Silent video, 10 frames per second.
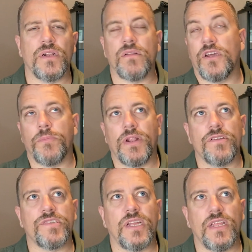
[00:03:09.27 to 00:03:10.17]
I don't know how you
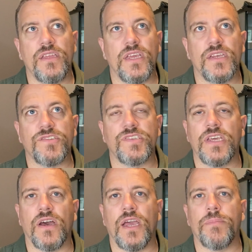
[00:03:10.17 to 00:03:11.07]
pronounce that,
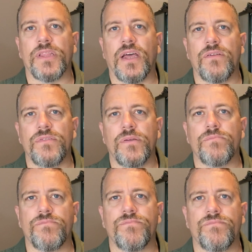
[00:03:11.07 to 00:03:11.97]
ESCI, but that
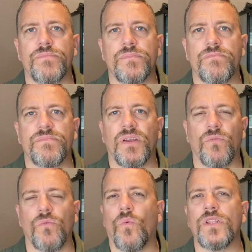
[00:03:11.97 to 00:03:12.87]

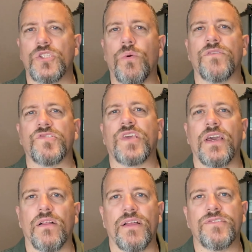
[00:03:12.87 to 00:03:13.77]
1/12
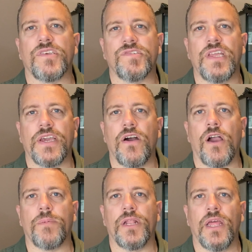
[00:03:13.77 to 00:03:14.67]
scale F16
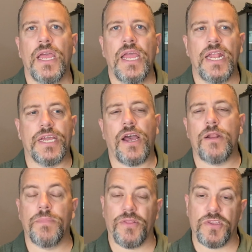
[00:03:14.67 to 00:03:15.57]
cockpit. And he
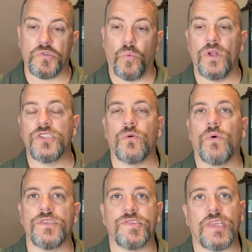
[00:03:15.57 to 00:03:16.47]
kind of built this
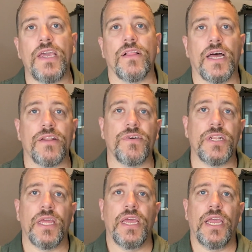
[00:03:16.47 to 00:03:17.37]
1-to-1 scale out of
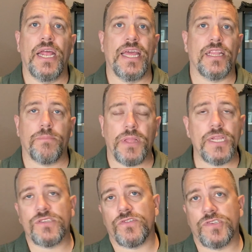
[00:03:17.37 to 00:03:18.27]
it, and he had the
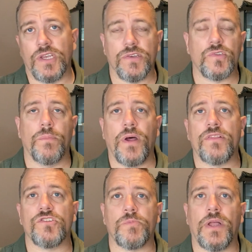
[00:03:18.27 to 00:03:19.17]
plans for sale. So I
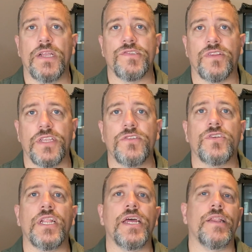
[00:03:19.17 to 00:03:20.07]
bought those plans on the
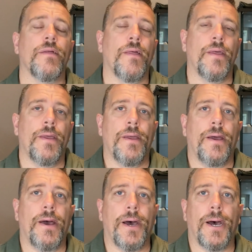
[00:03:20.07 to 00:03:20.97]
internet,
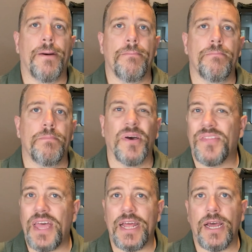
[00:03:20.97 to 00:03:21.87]

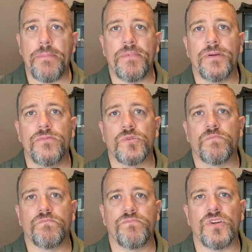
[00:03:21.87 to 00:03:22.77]
built that up. It was
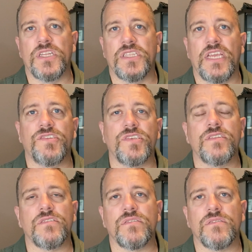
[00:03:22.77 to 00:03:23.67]
pretty
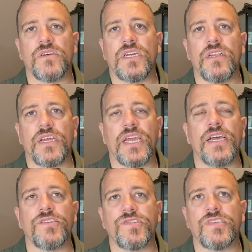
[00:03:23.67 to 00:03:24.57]
decent looking, I
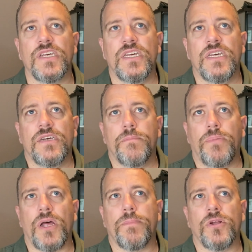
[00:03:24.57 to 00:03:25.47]
guess.
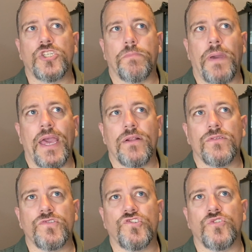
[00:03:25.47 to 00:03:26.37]
Bought a bunch of
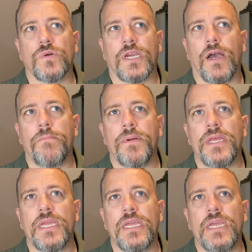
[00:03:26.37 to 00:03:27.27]
panels through a
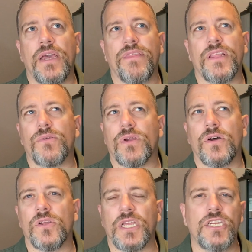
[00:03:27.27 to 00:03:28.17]
company. I think they're
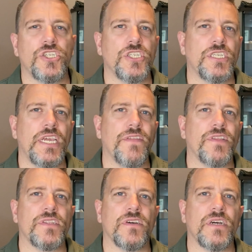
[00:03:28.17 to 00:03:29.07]
called AGT at
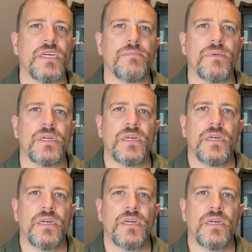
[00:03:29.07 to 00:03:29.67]
the time.